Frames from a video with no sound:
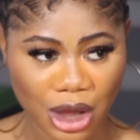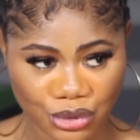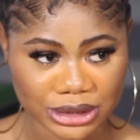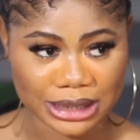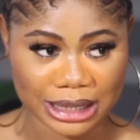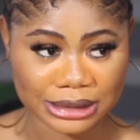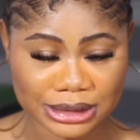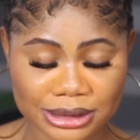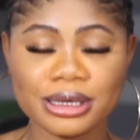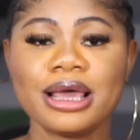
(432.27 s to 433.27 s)

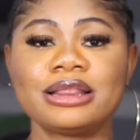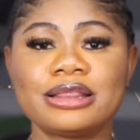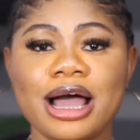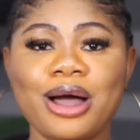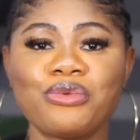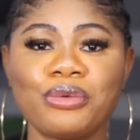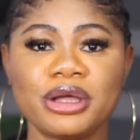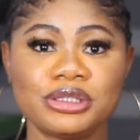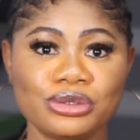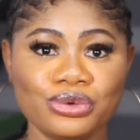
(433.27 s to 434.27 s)
acquaintance, that we
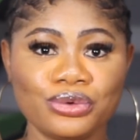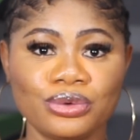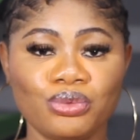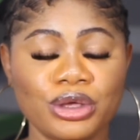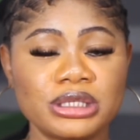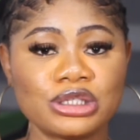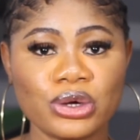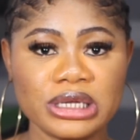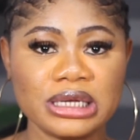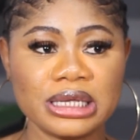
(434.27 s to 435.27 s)
went to, we
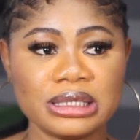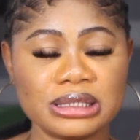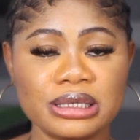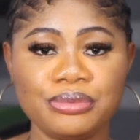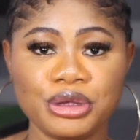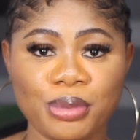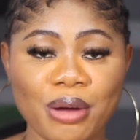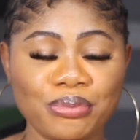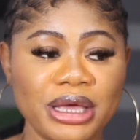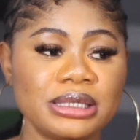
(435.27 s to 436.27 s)
studied in the same
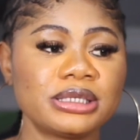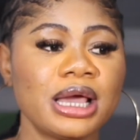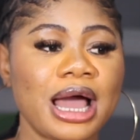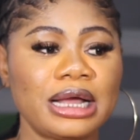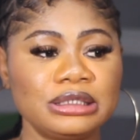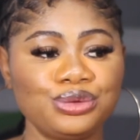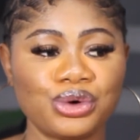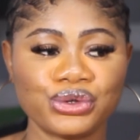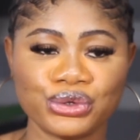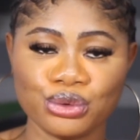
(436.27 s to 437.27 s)
department, and she
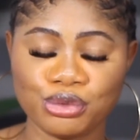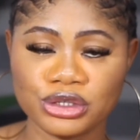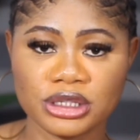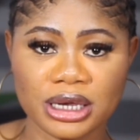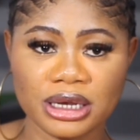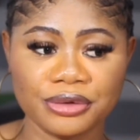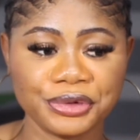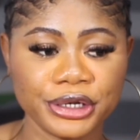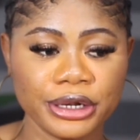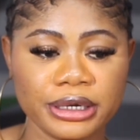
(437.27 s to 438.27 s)
was also posted
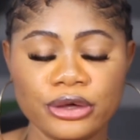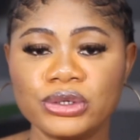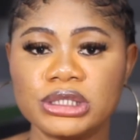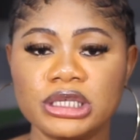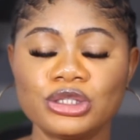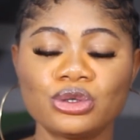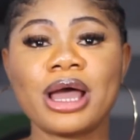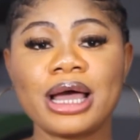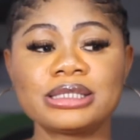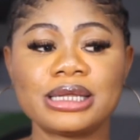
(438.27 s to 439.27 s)
in Lagos State.
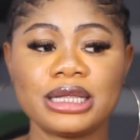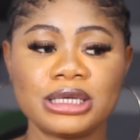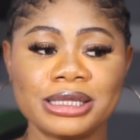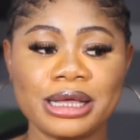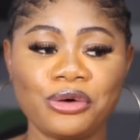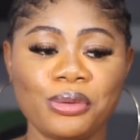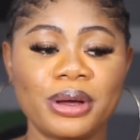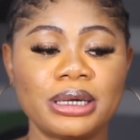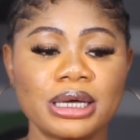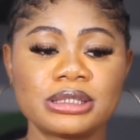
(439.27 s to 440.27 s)
So I had to like chat her
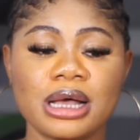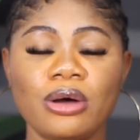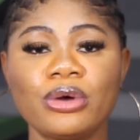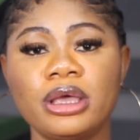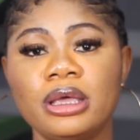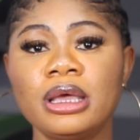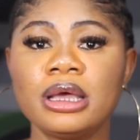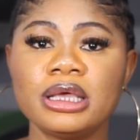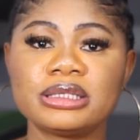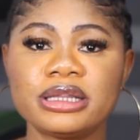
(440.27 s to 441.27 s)
up and ask her, okay,
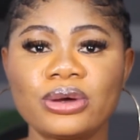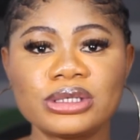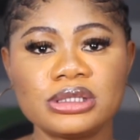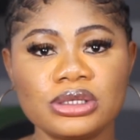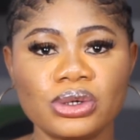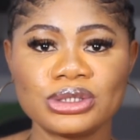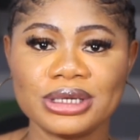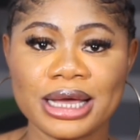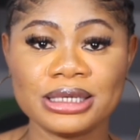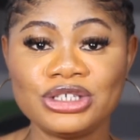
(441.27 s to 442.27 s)
is Lagos State
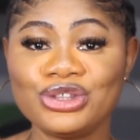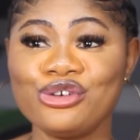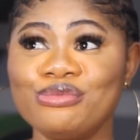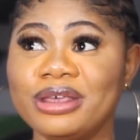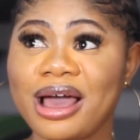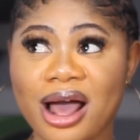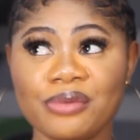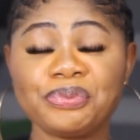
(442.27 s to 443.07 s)
also like this? She told me,